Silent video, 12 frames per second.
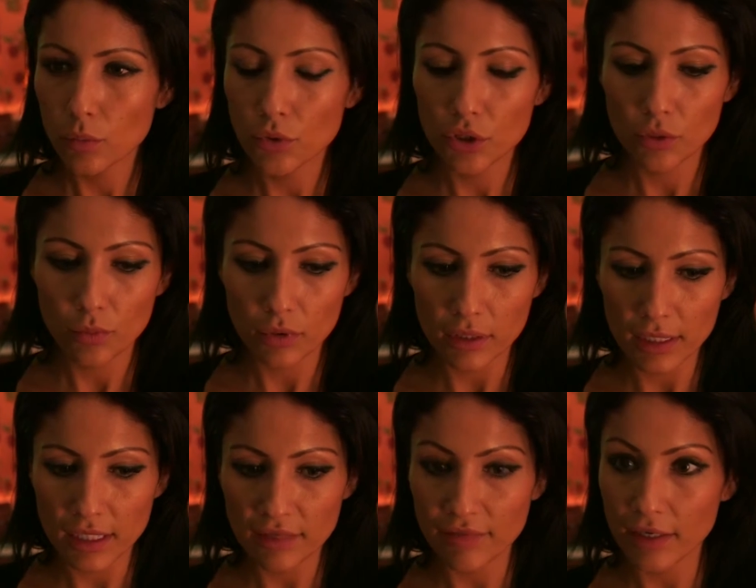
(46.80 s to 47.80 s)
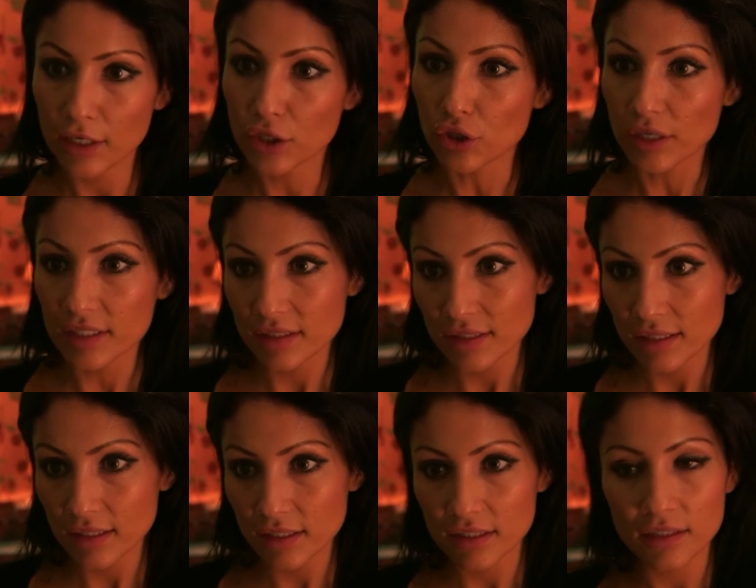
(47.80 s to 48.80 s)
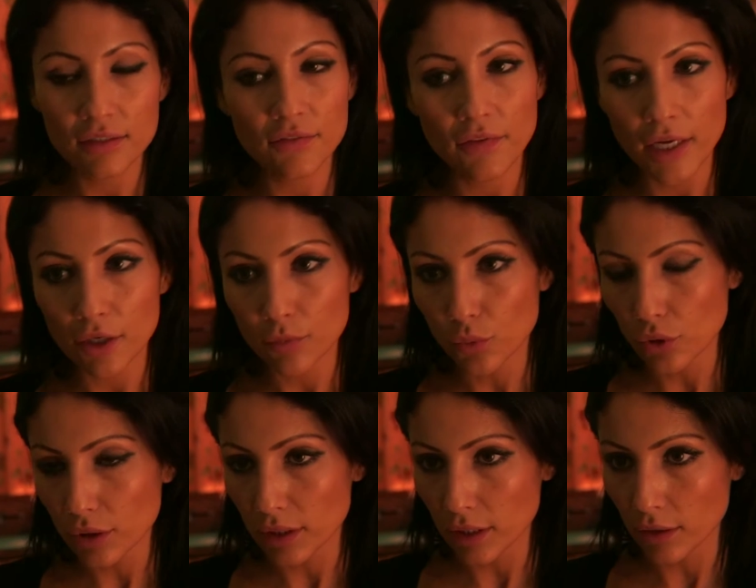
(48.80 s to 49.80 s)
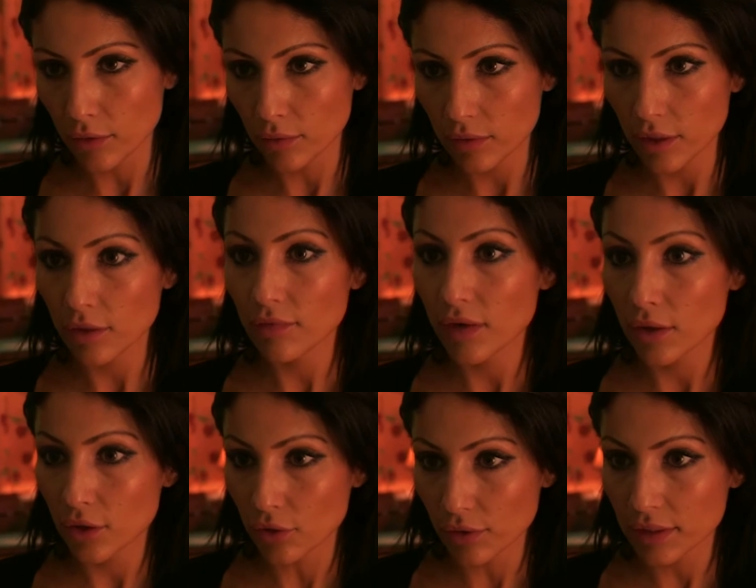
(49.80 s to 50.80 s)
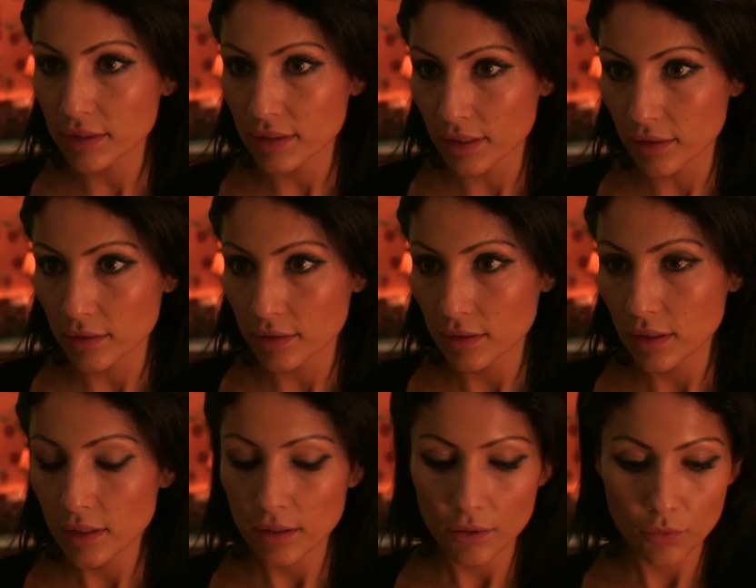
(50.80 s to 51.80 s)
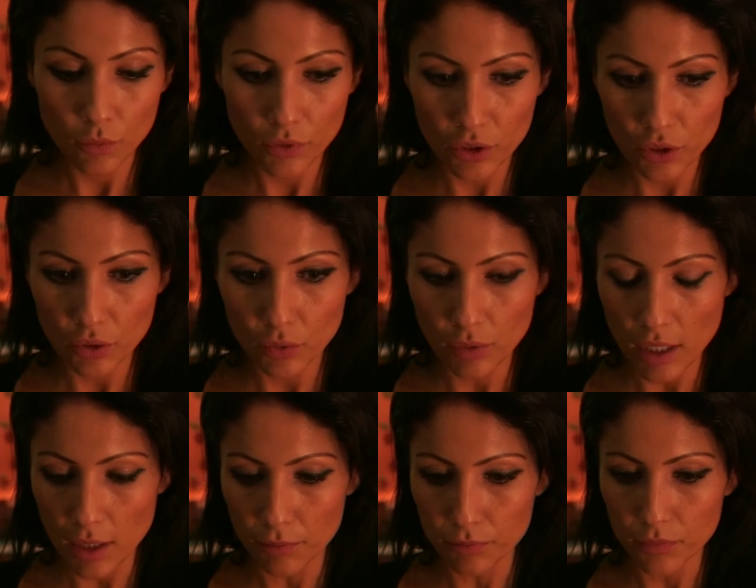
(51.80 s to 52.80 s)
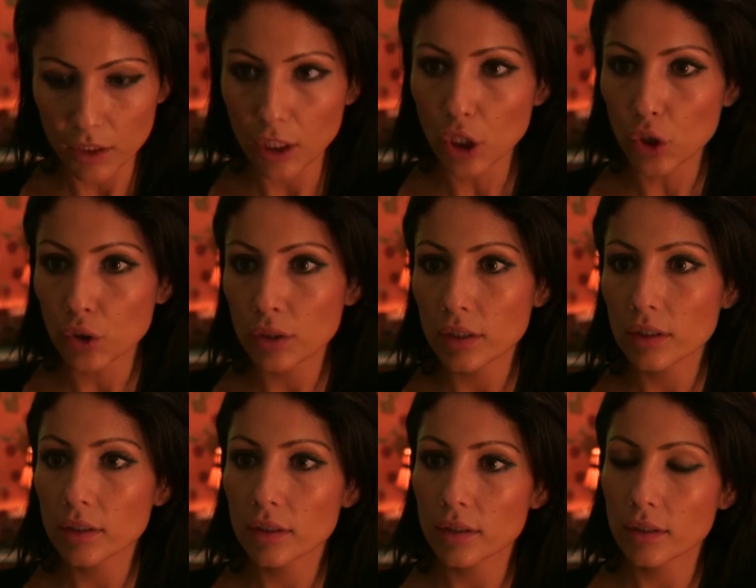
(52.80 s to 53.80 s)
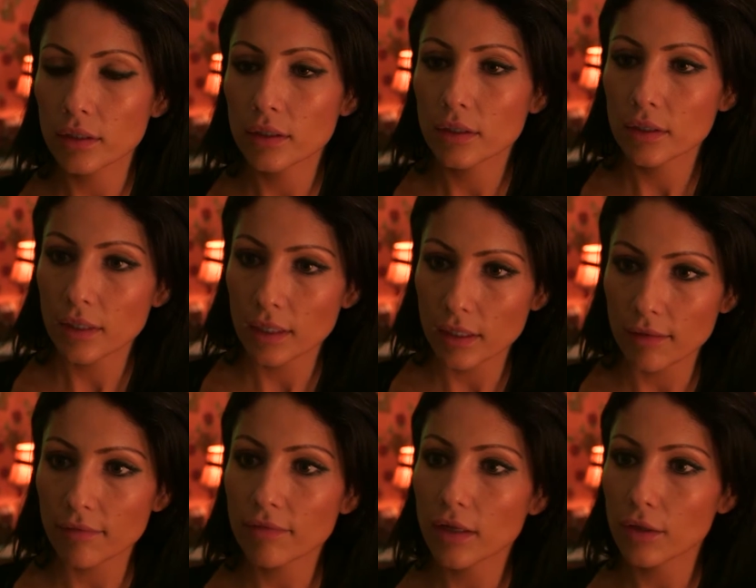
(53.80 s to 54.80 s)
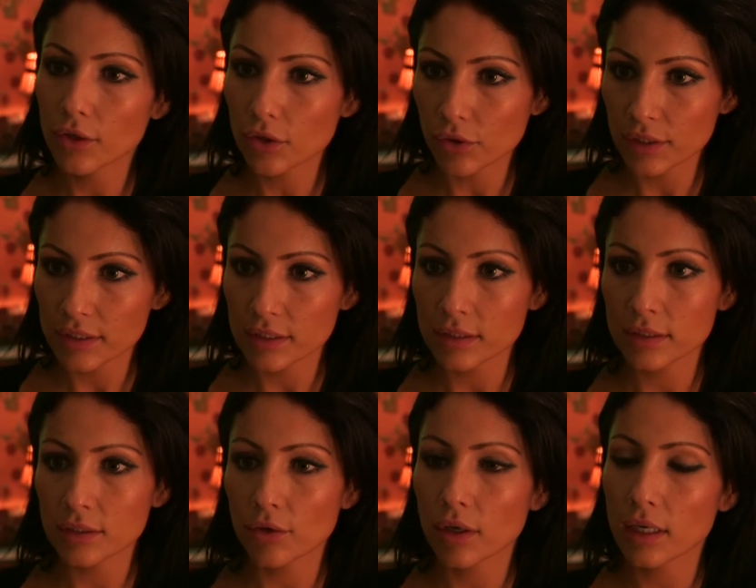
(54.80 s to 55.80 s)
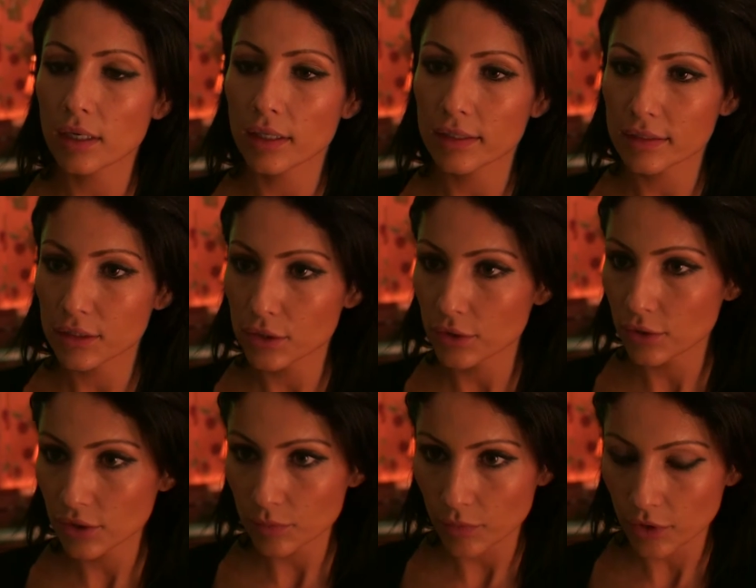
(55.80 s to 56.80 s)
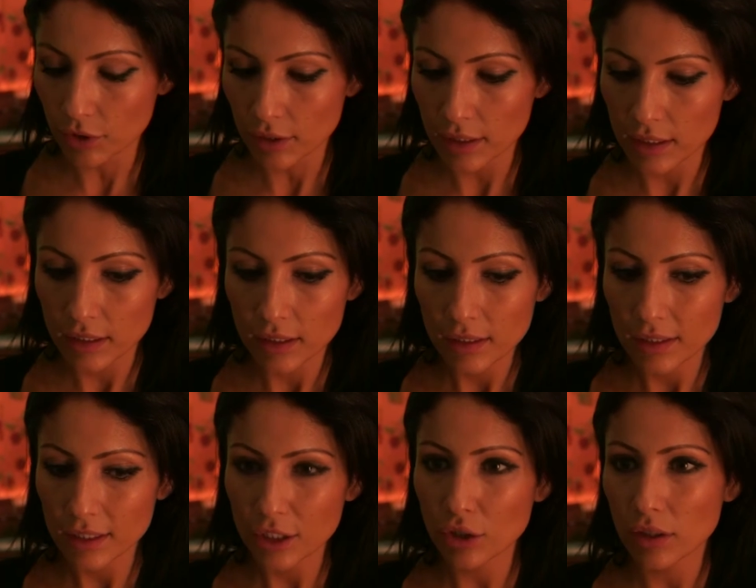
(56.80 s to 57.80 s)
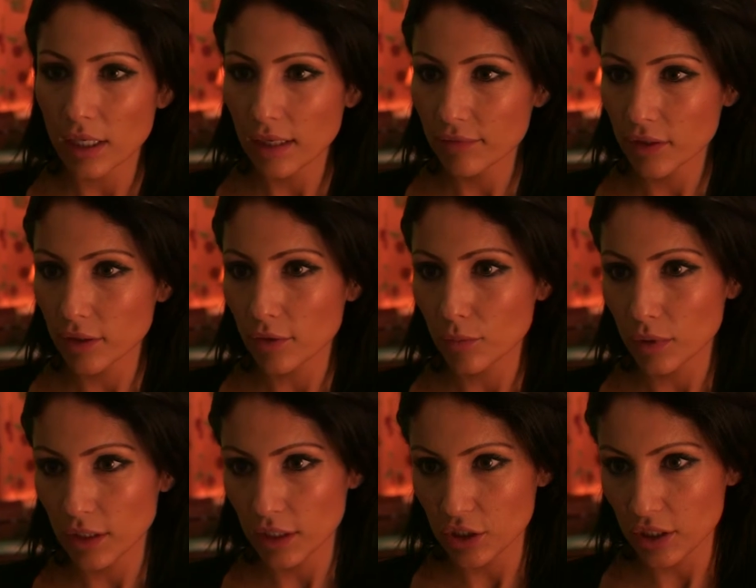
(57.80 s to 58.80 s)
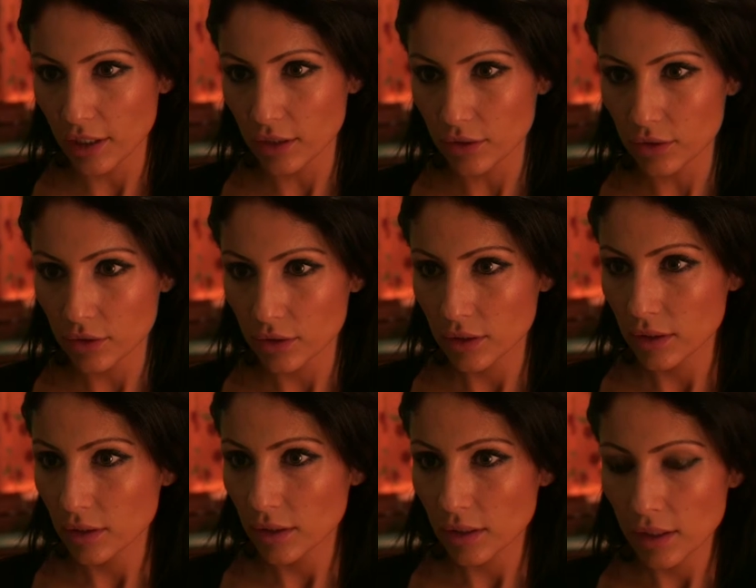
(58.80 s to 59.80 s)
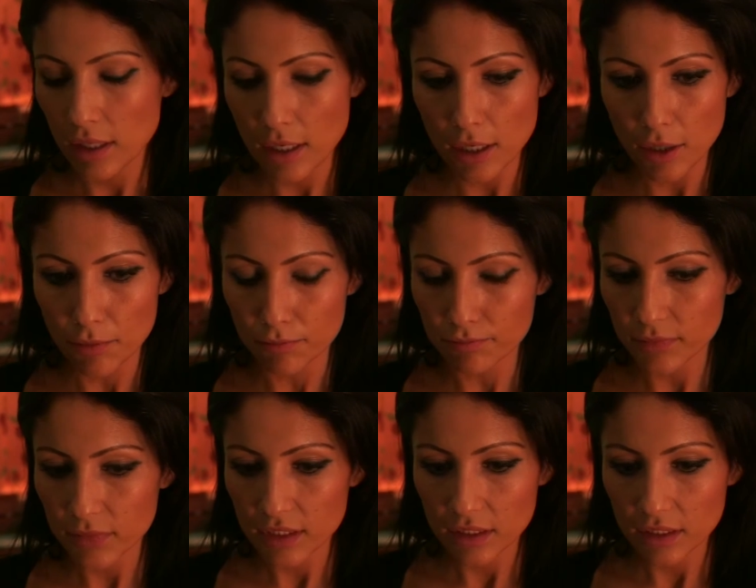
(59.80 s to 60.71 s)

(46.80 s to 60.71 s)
when you believe in your instinct, because it's very important that you that you follow your instinct. When you um, learn how to follow your instincts or how to listen to your spirit, your life can completely change. Um,